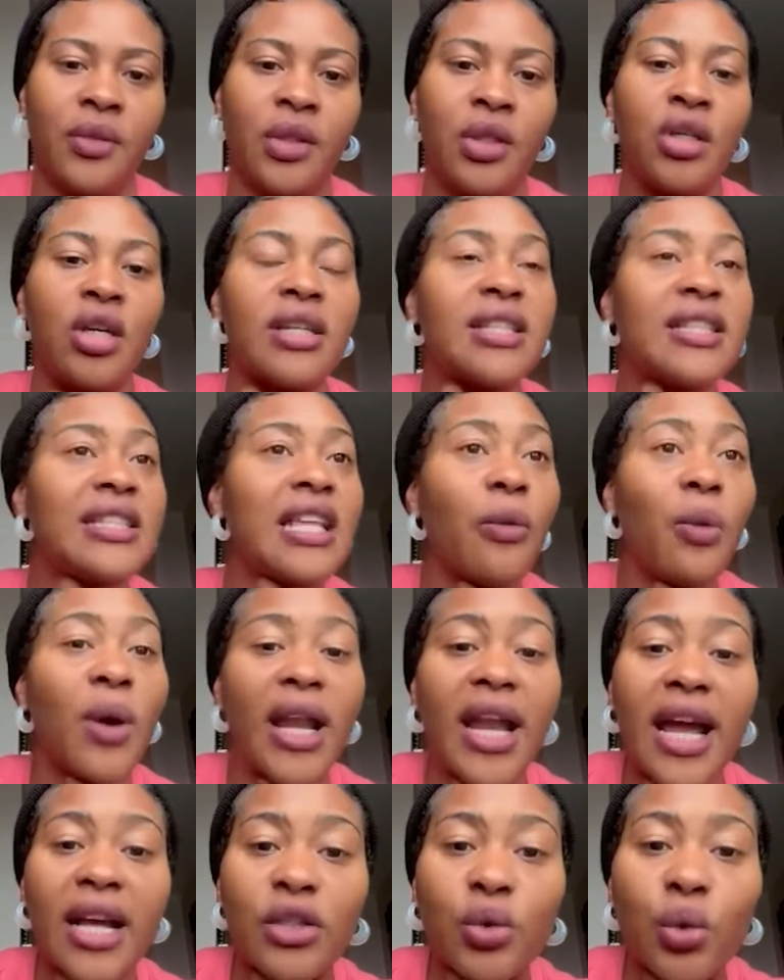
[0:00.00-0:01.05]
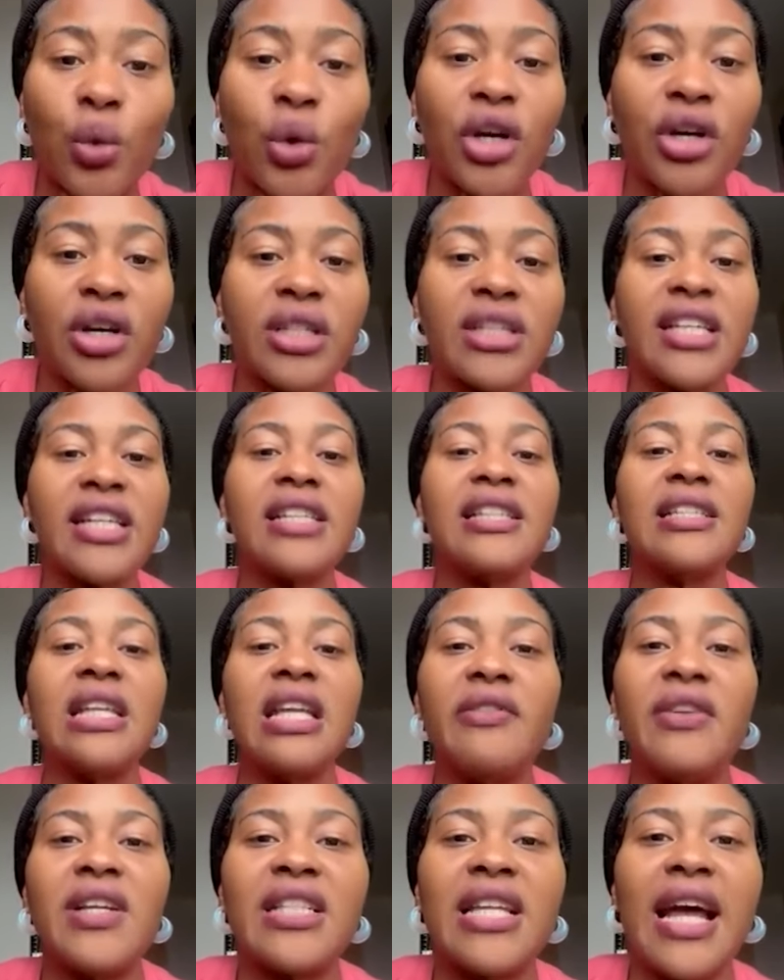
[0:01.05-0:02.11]
You say one and two little things,
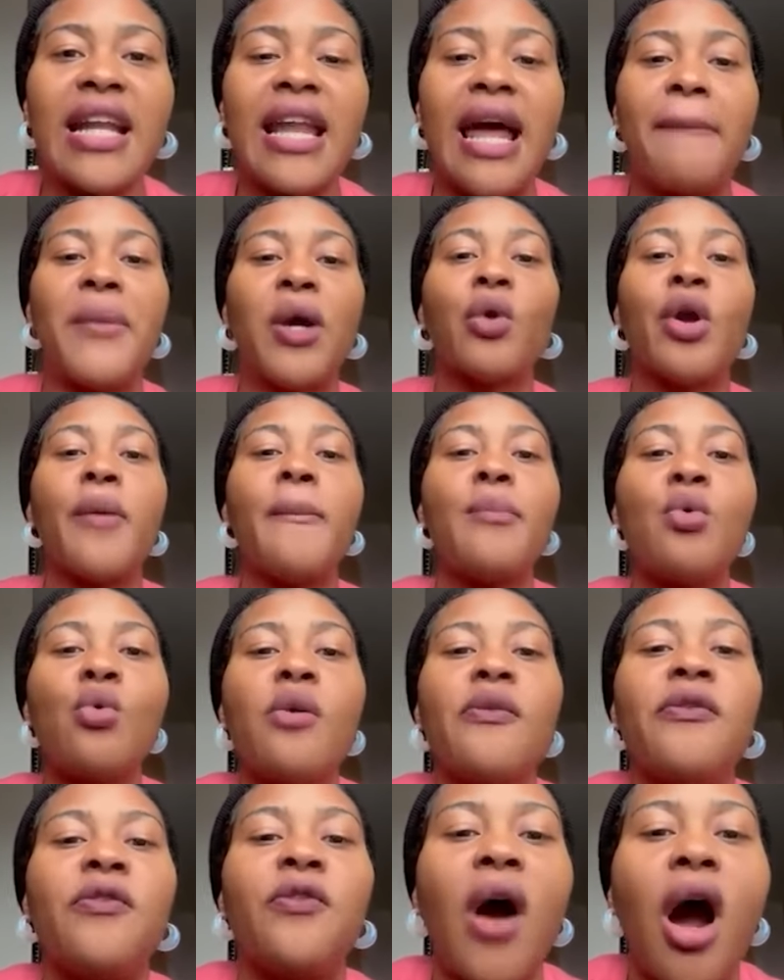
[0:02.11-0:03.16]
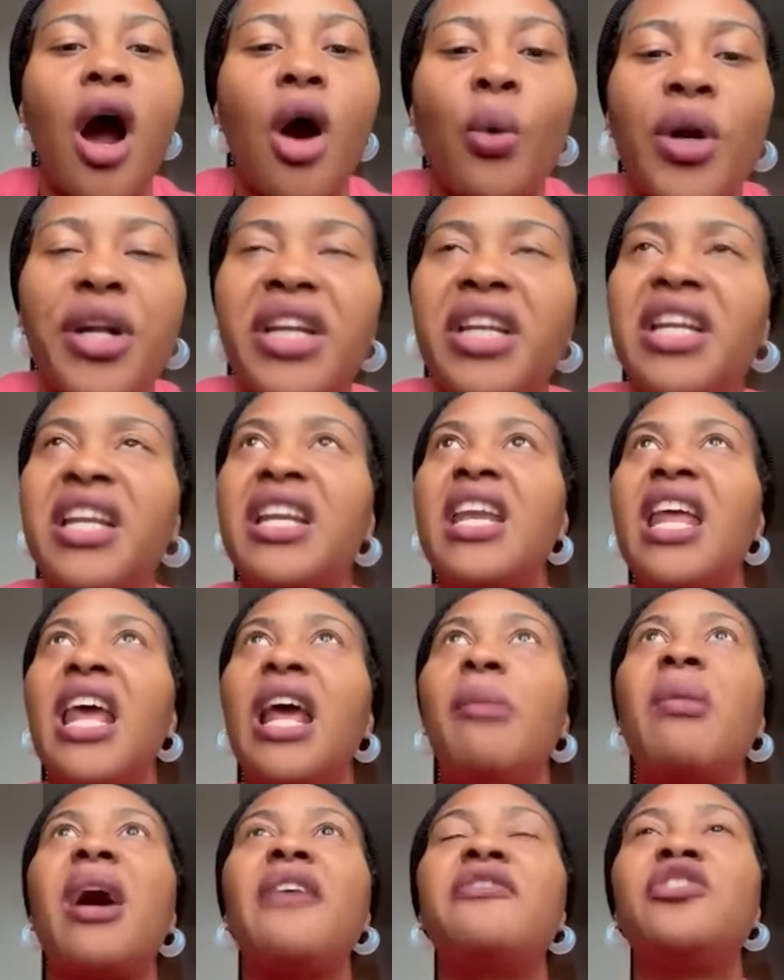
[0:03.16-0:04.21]
leave it at that. Make we move forward in the
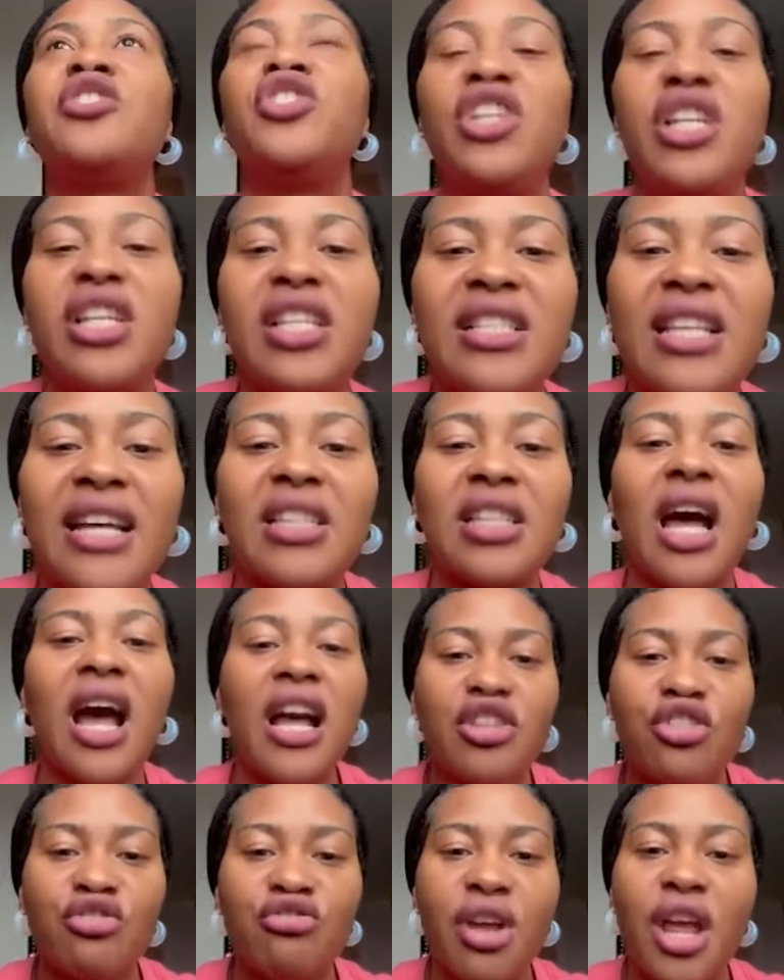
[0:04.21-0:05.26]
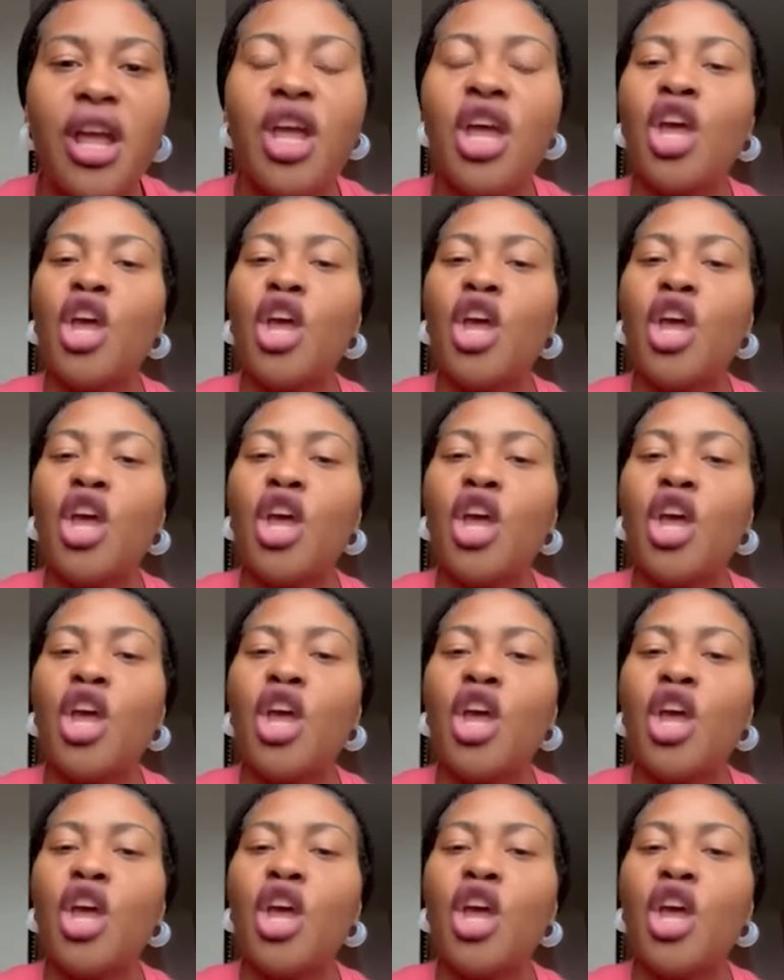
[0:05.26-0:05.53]
name of Jesus. Andre,